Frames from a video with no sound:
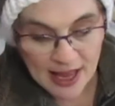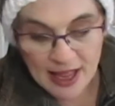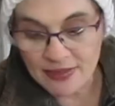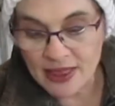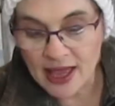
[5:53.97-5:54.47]

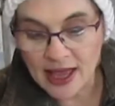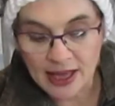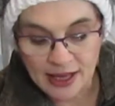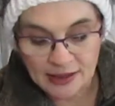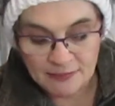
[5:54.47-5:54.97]
And
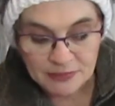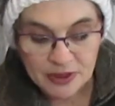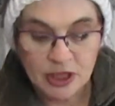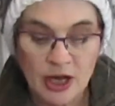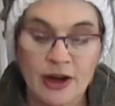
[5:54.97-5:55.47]
then
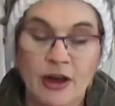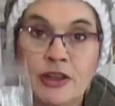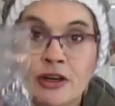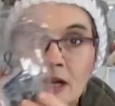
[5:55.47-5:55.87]
you got all your